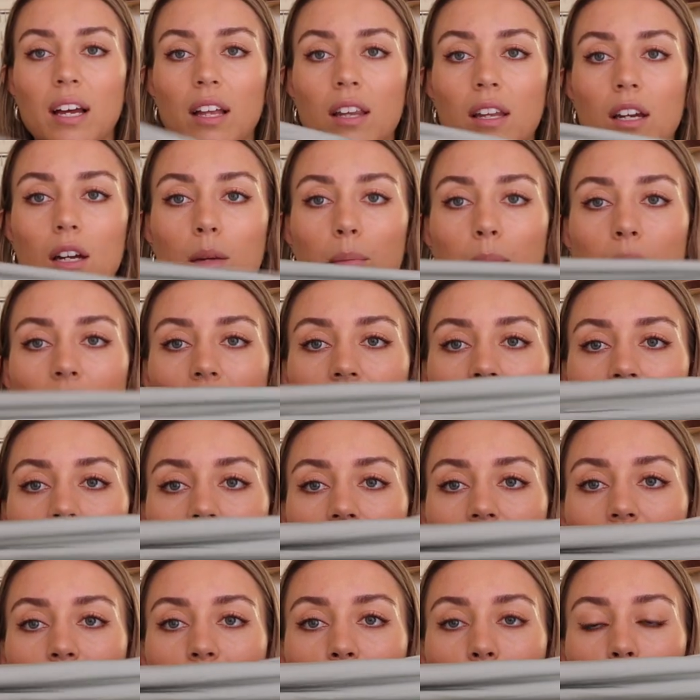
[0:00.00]
a little bit of like
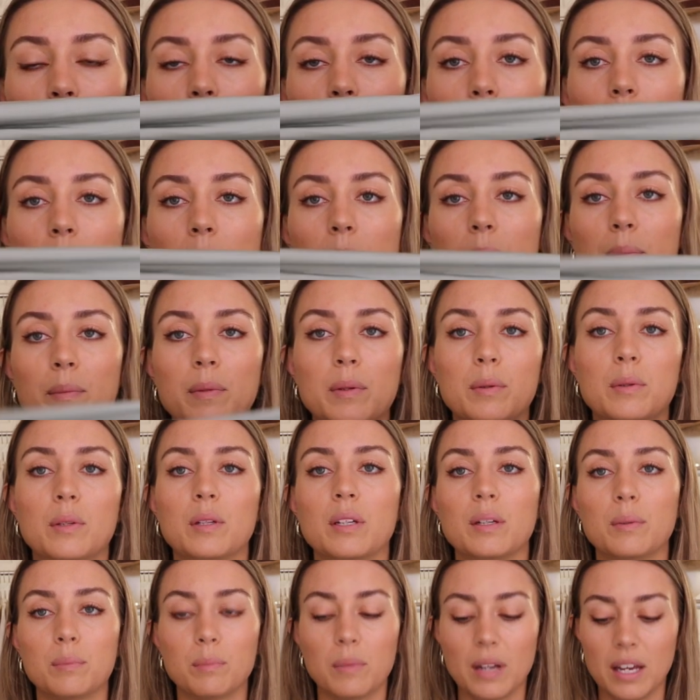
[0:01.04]
under boob in,
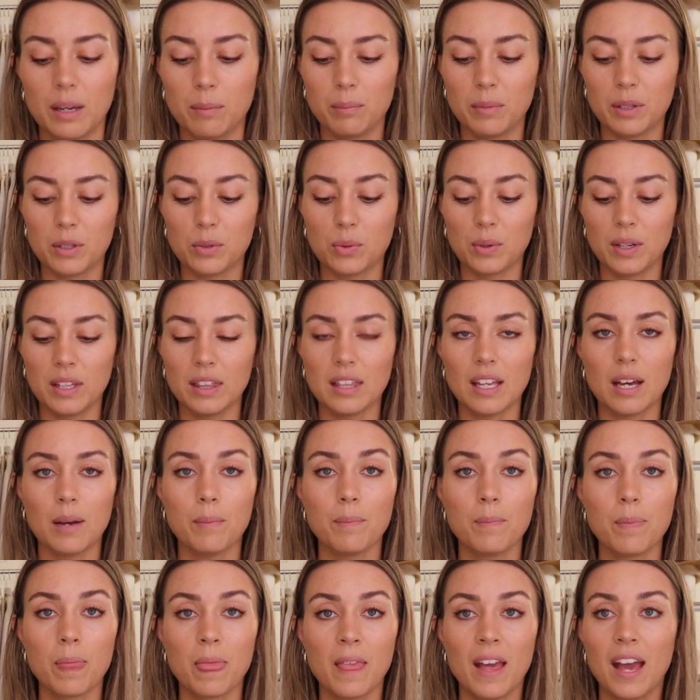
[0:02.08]
bet in between
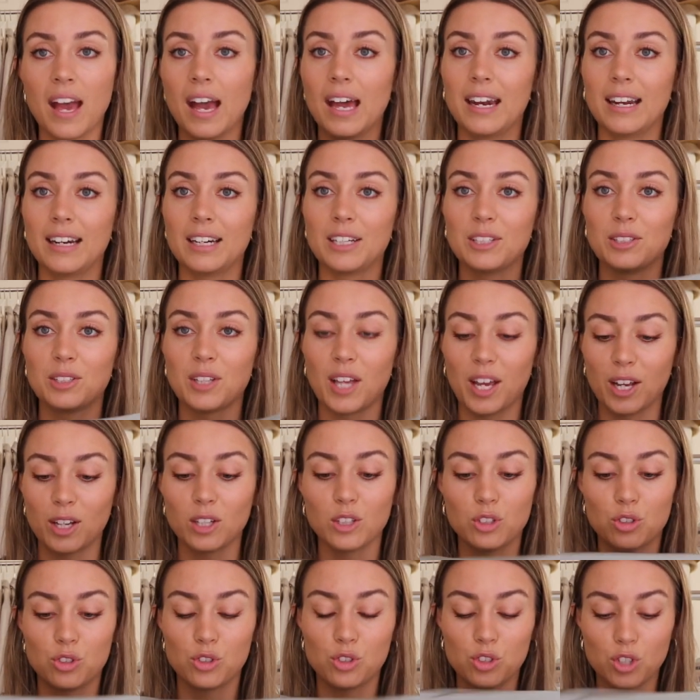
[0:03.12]
them. And it is
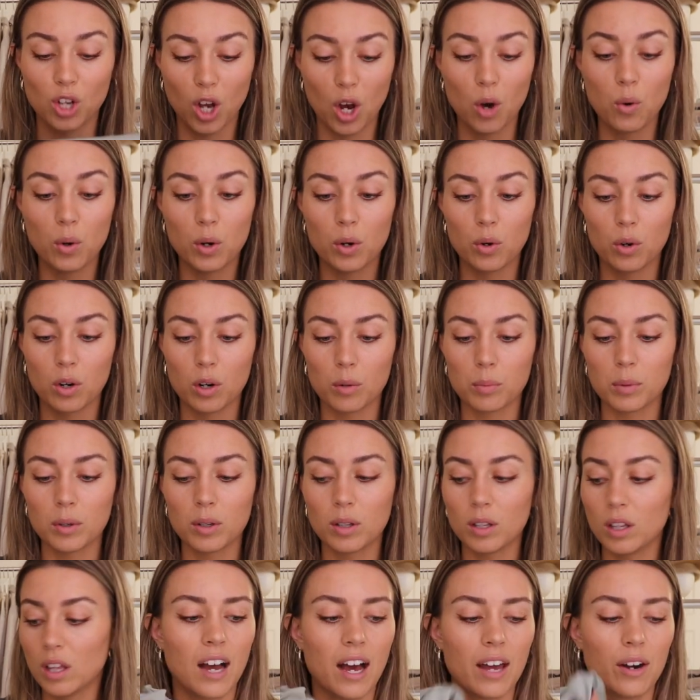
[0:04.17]
like so
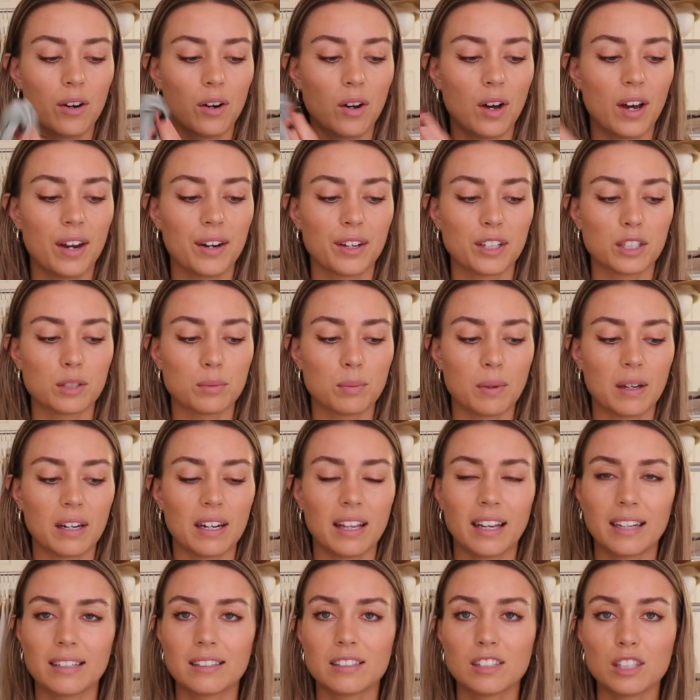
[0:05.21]
adorable. I don't know how to explain
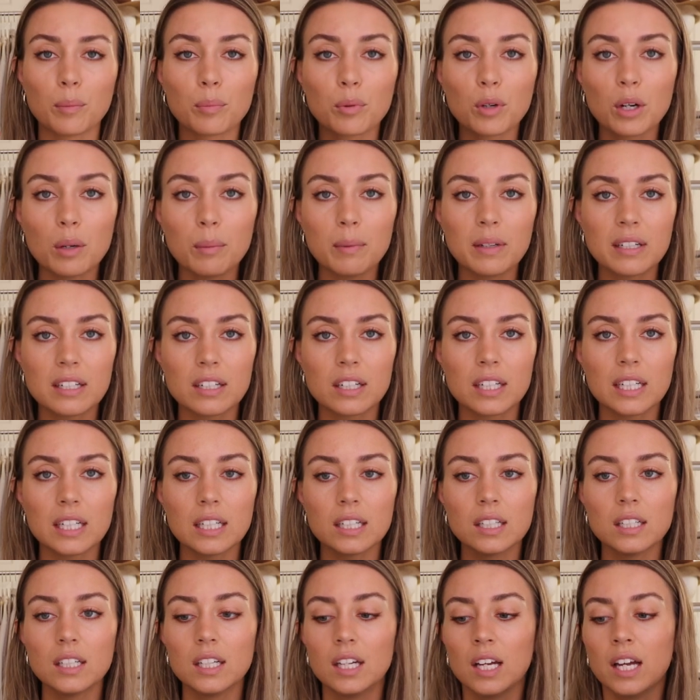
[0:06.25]
like slippery
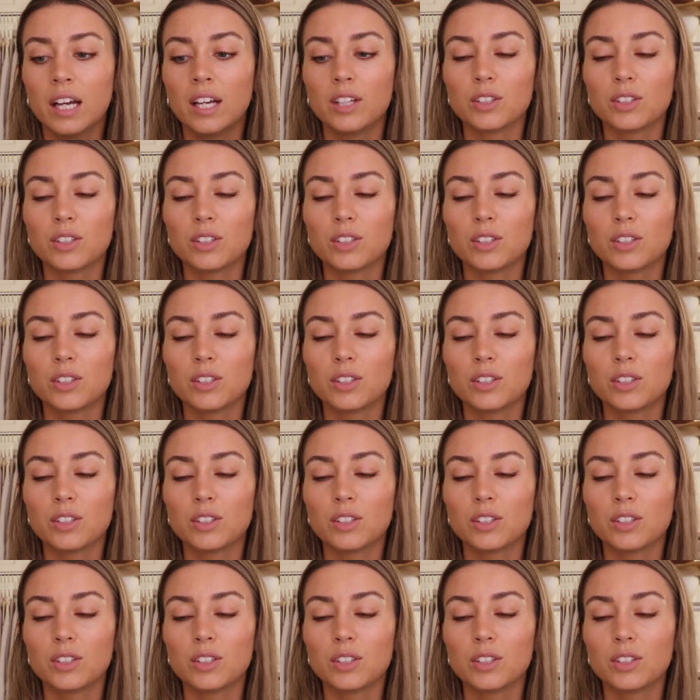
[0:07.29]
material.